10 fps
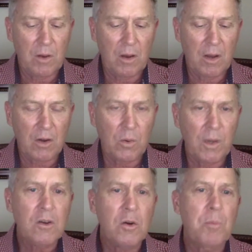a
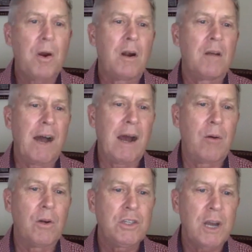critical part of
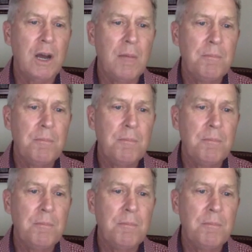our job